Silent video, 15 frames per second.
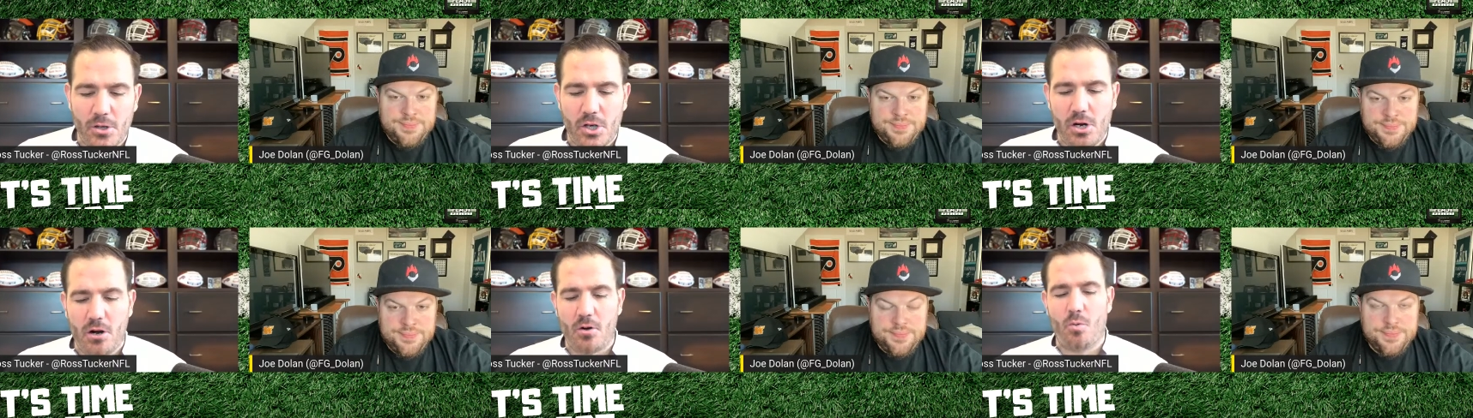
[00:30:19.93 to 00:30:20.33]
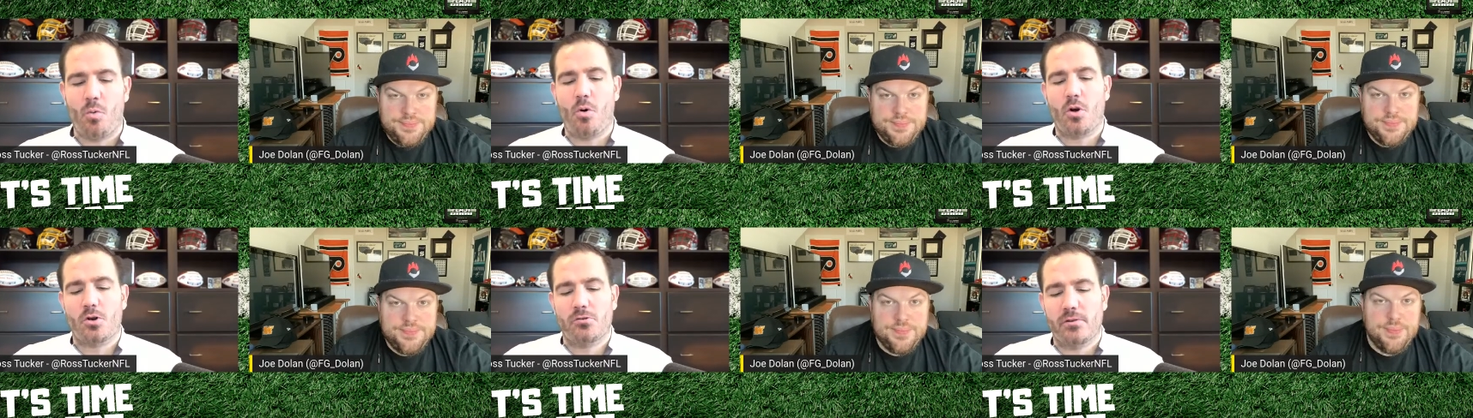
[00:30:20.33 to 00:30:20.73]
Speaker 1: Kurt
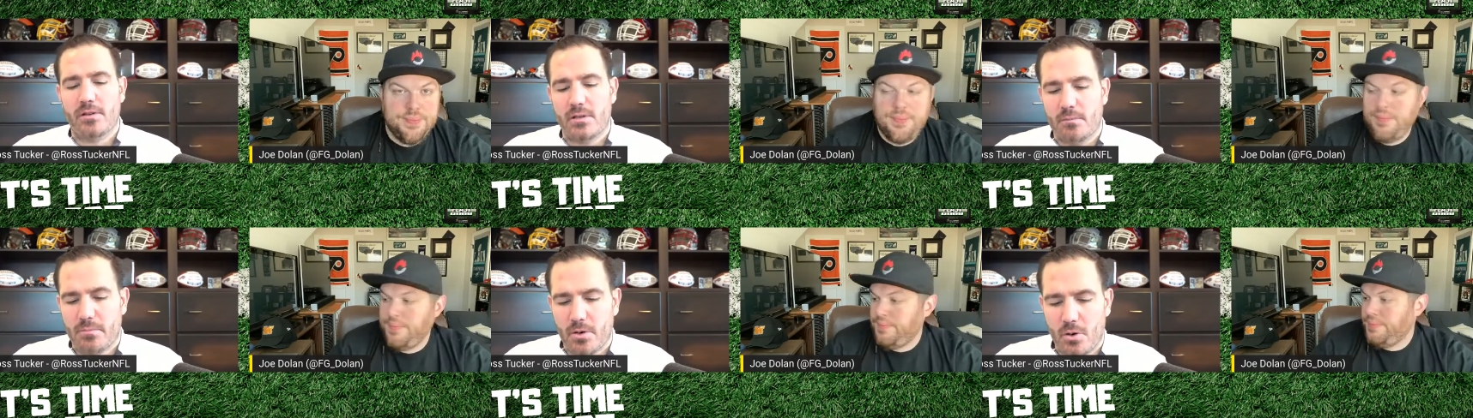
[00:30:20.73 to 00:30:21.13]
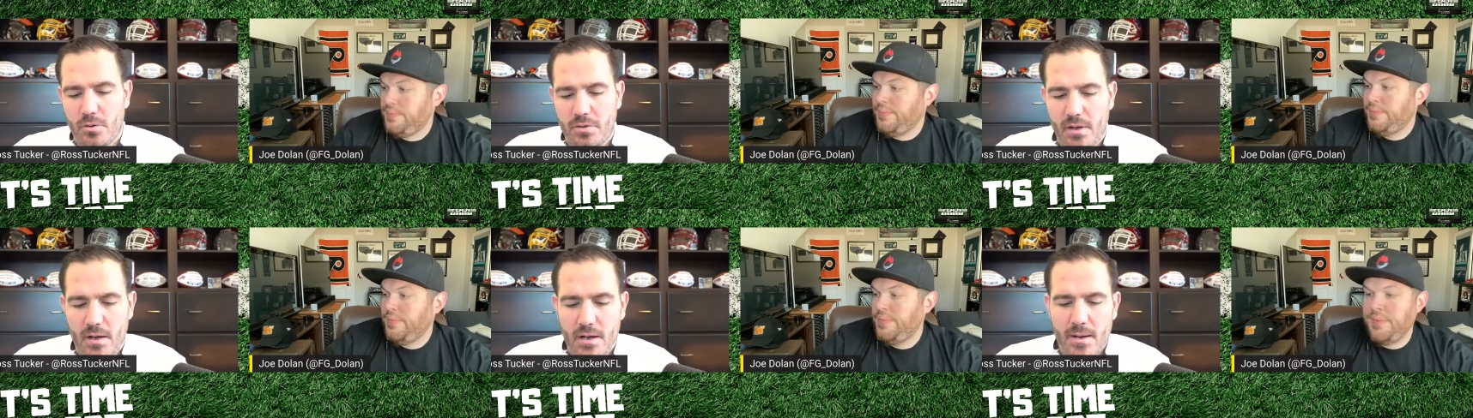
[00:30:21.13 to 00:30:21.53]
Warner in the booth.
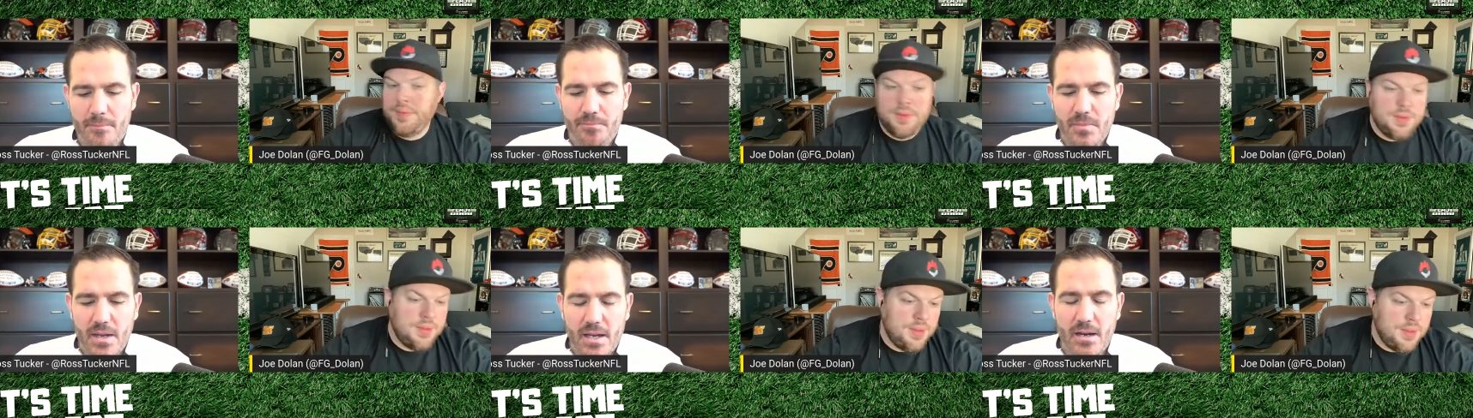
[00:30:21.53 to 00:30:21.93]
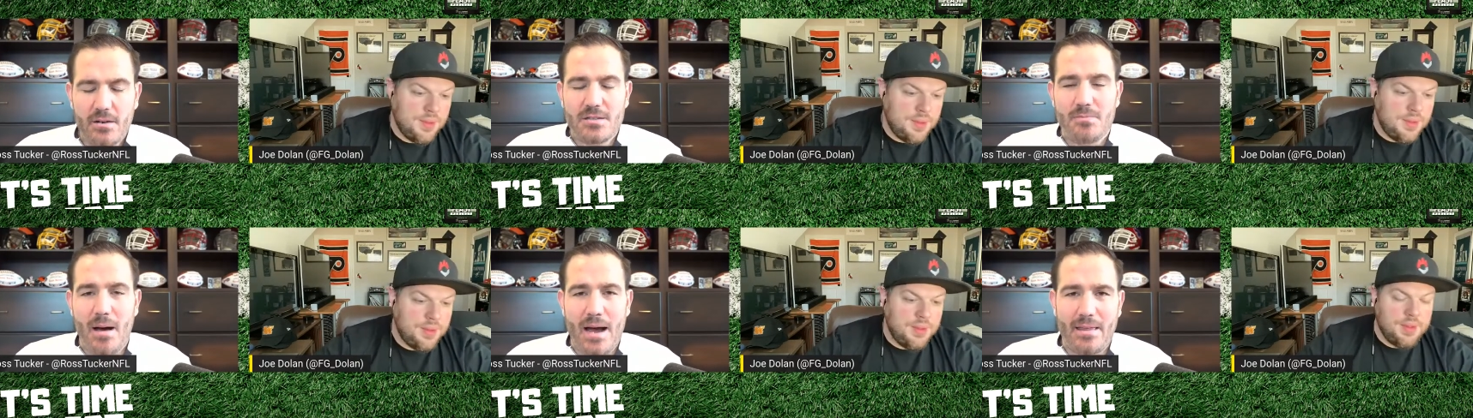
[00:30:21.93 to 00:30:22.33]

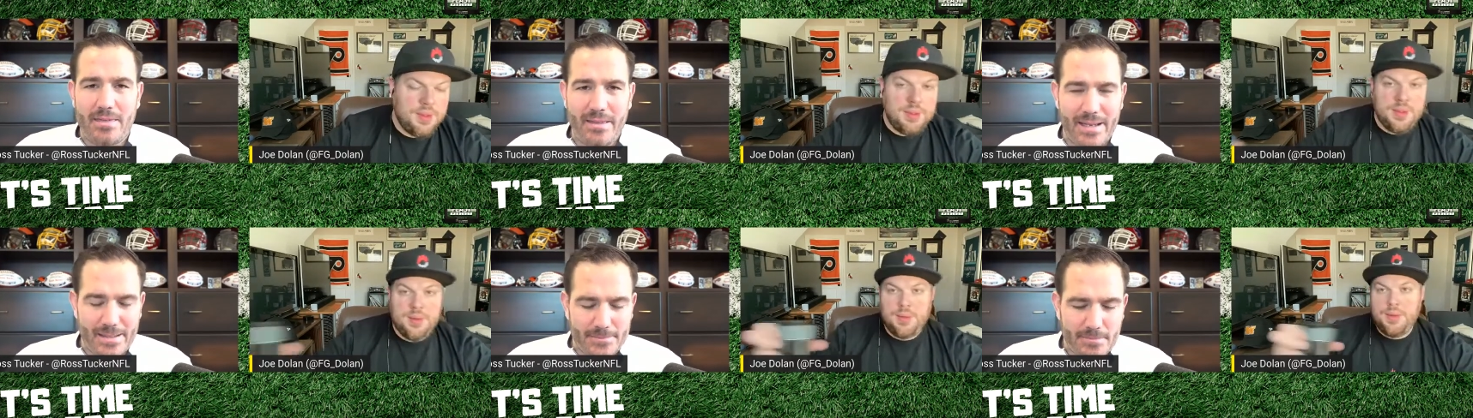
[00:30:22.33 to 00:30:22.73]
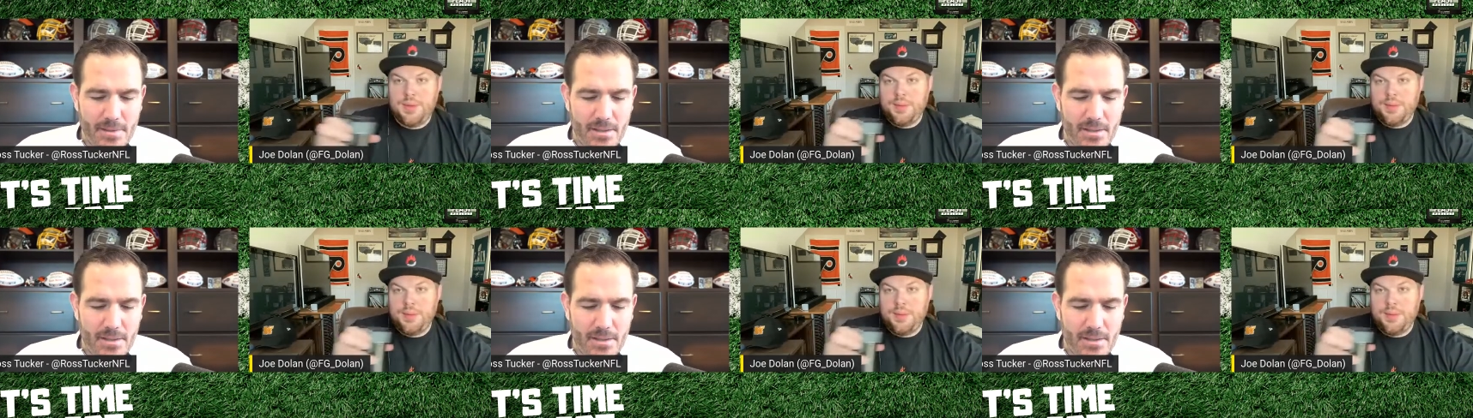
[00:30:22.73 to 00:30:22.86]
Here's my thing.